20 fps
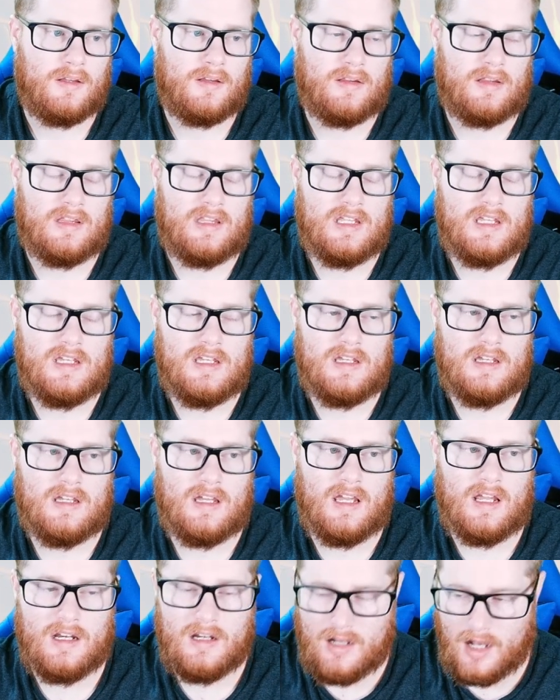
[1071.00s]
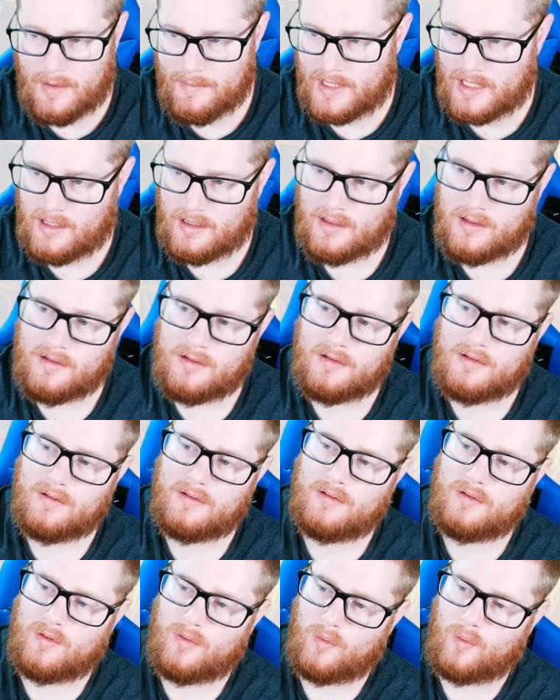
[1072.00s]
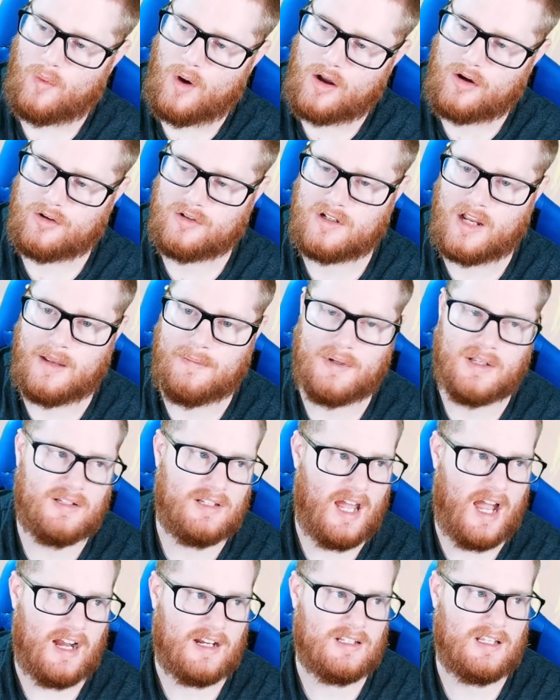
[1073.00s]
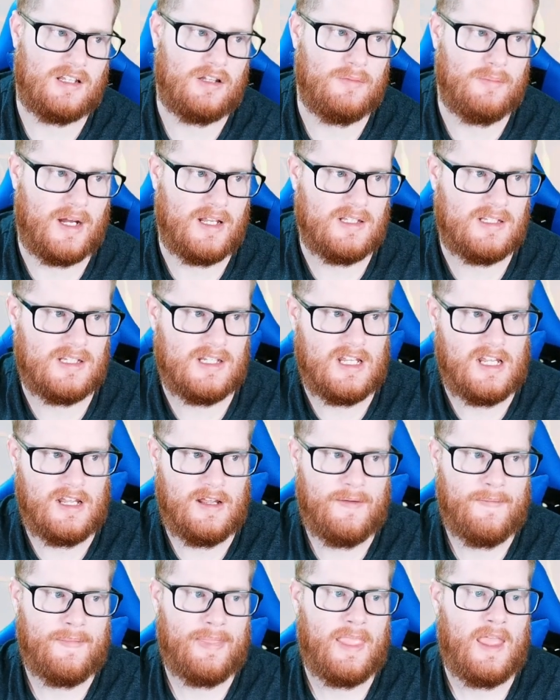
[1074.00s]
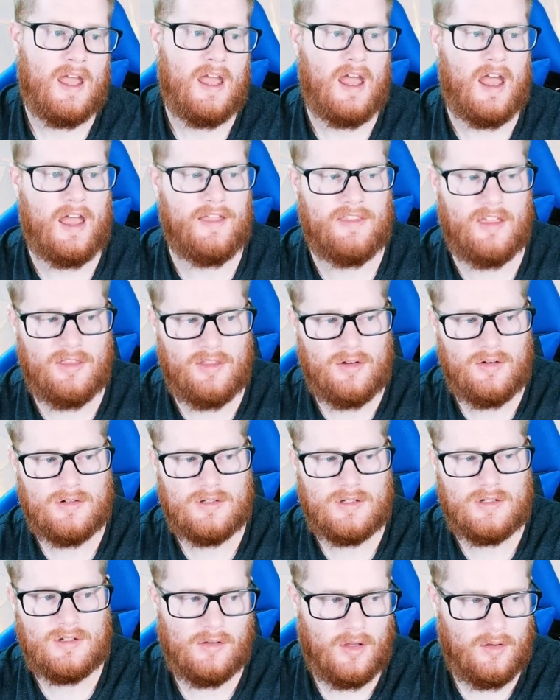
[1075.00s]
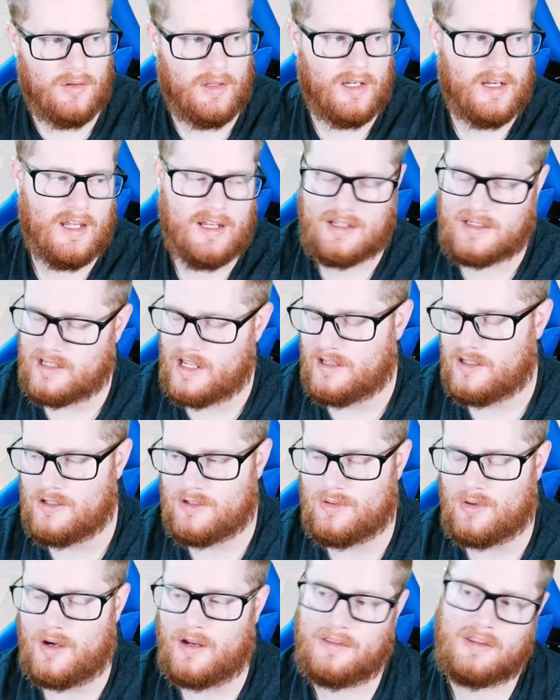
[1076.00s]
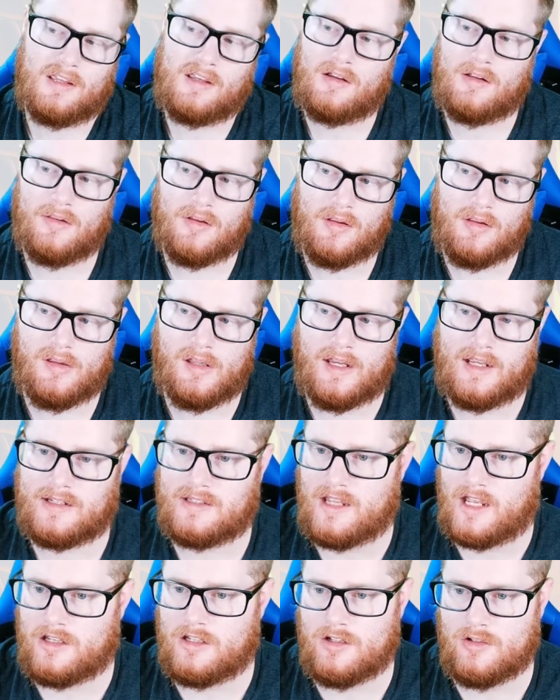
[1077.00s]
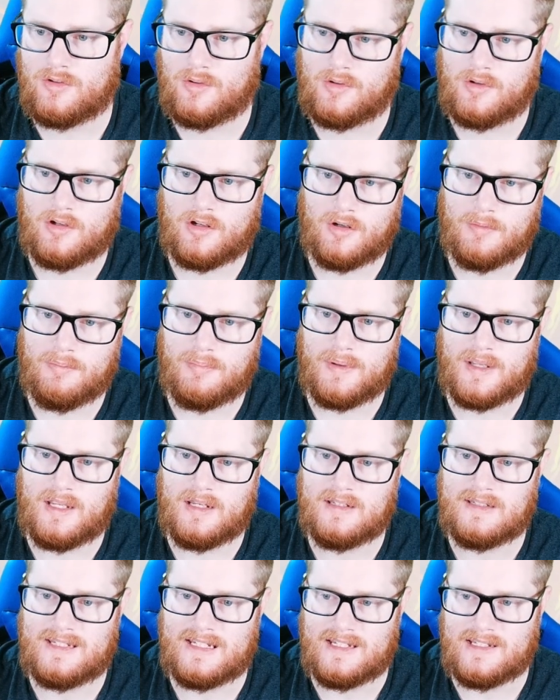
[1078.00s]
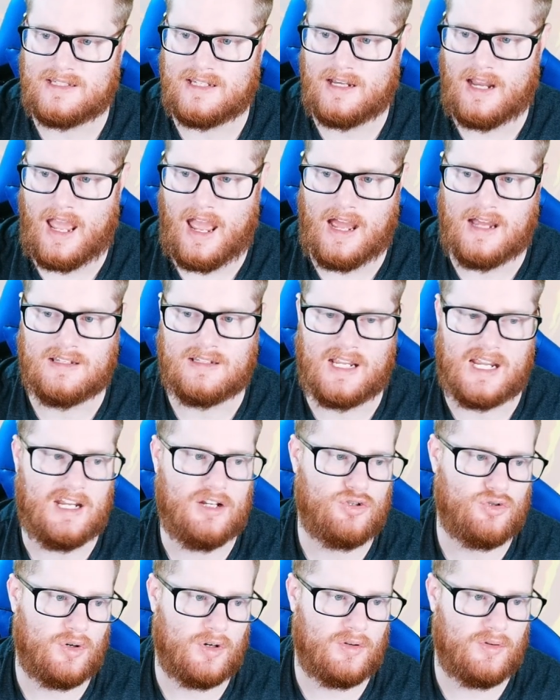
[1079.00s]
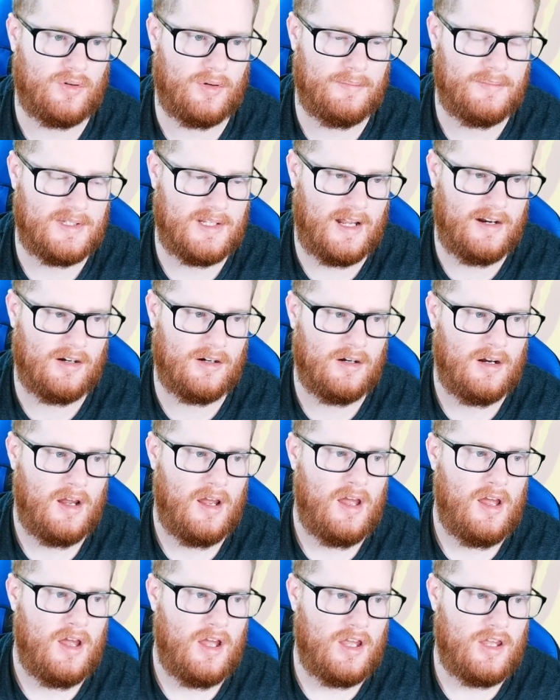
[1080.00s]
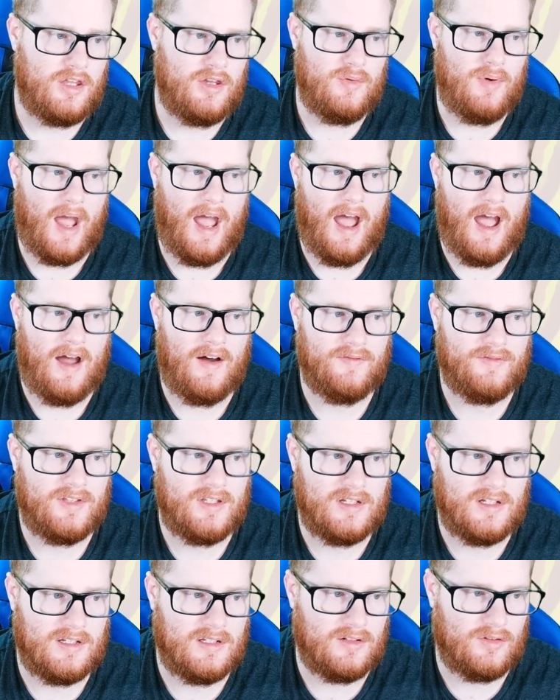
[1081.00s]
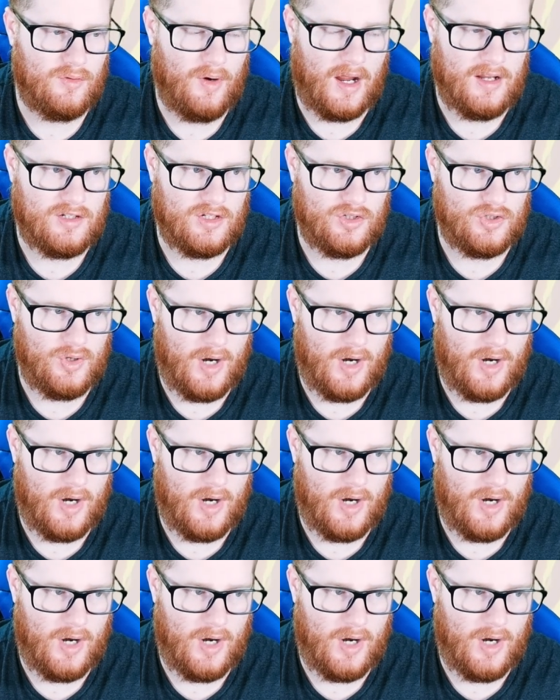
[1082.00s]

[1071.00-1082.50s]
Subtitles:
the incoming water type attacks that you might see. And then there's Alolan Executor. I think Alolan Executor could be decent as a Trick Room setter. You have the Grass and